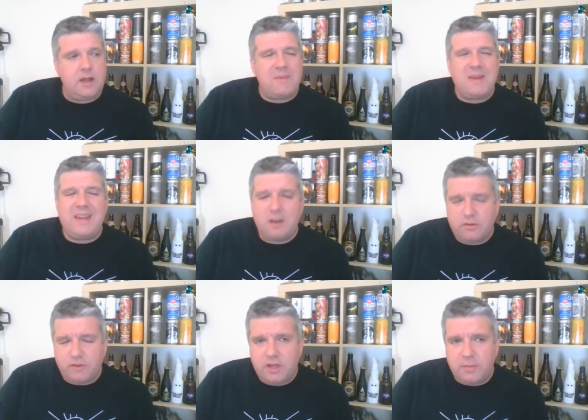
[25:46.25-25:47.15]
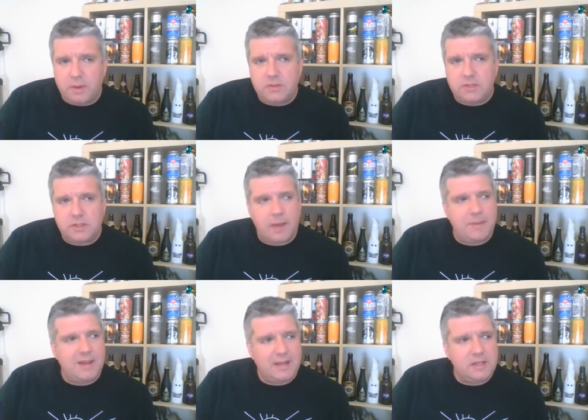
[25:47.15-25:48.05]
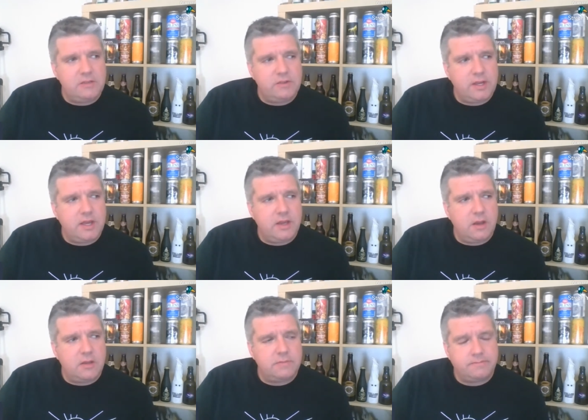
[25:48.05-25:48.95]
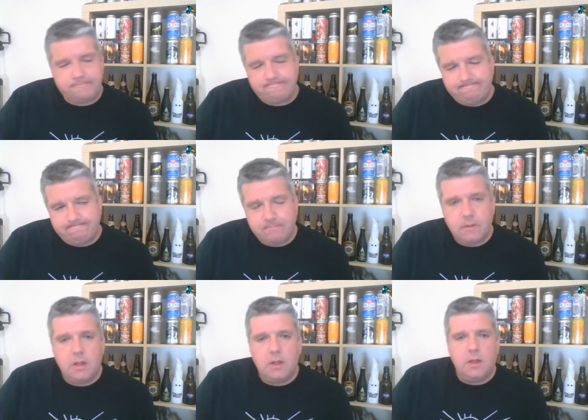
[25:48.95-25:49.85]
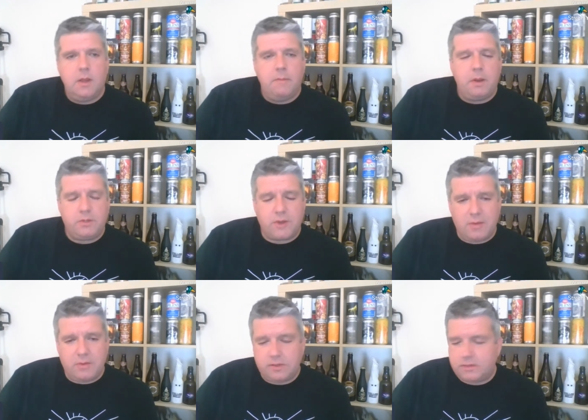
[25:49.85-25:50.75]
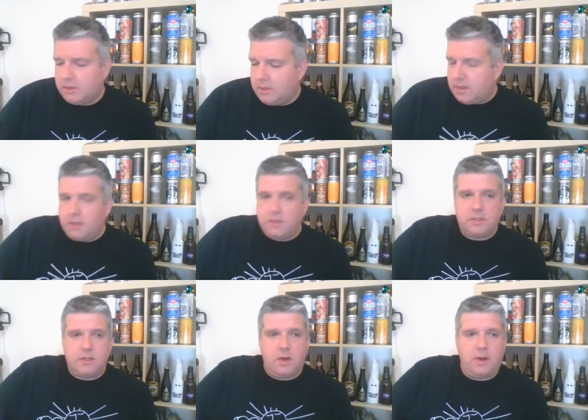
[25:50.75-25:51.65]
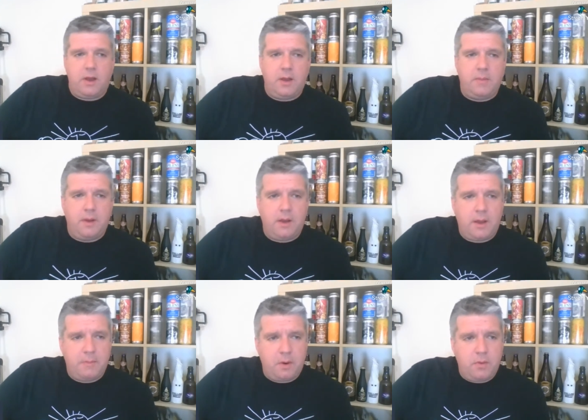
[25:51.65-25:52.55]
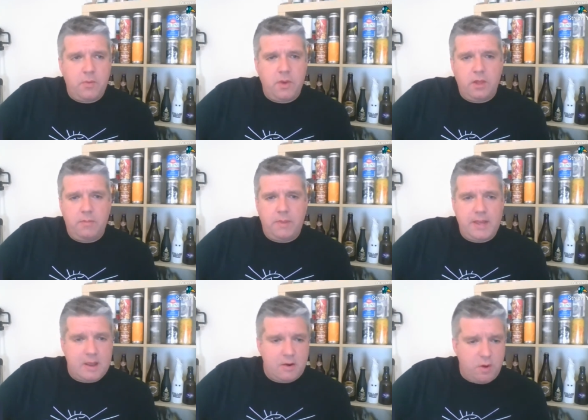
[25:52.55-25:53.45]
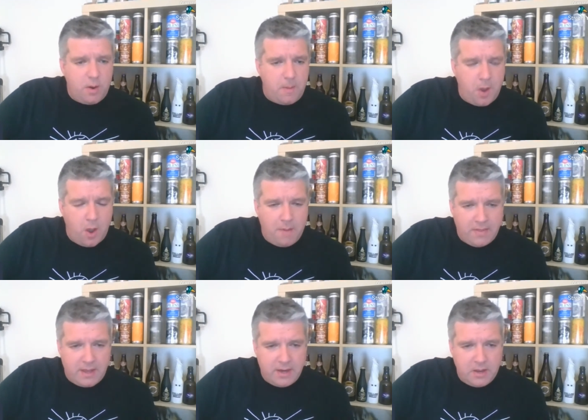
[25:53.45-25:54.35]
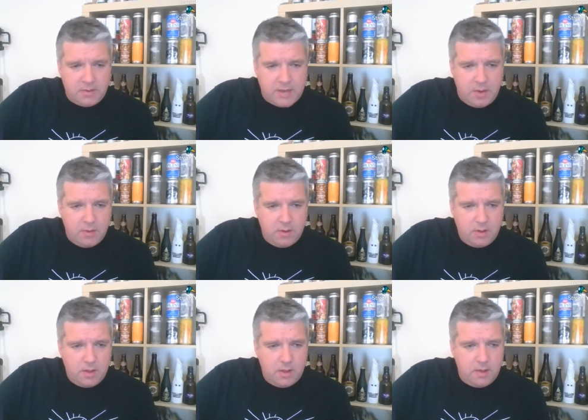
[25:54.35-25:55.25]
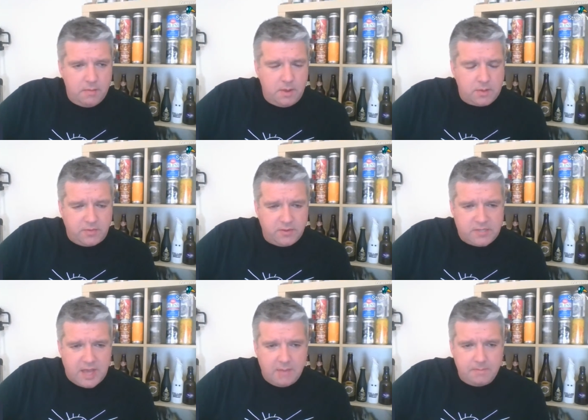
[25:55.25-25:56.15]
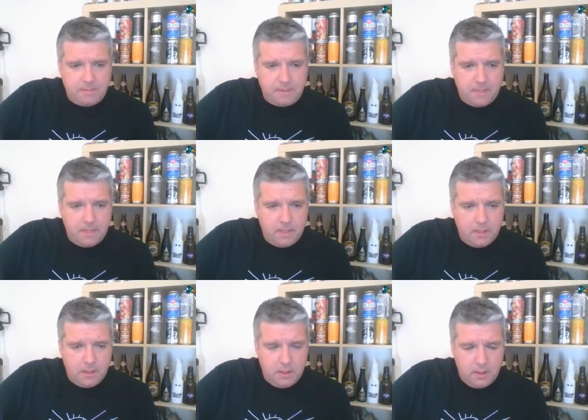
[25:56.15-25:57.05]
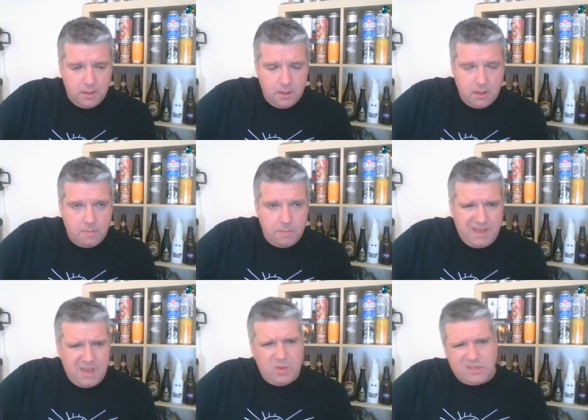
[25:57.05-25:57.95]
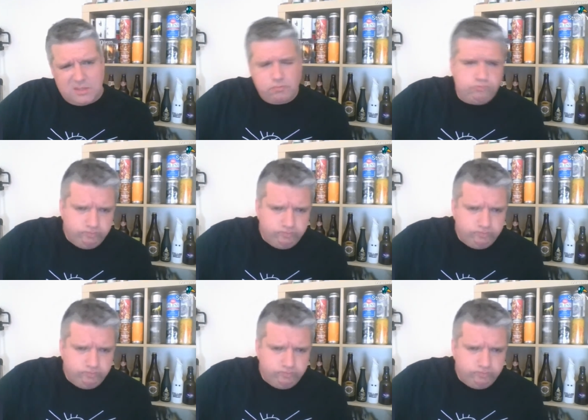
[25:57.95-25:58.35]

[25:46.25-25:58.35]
I'm an indoor drinker most of the time. I like to drink indoors, opposed to outdoors. So, but we will be going back there, no doubt. It was a fun time. Beer was...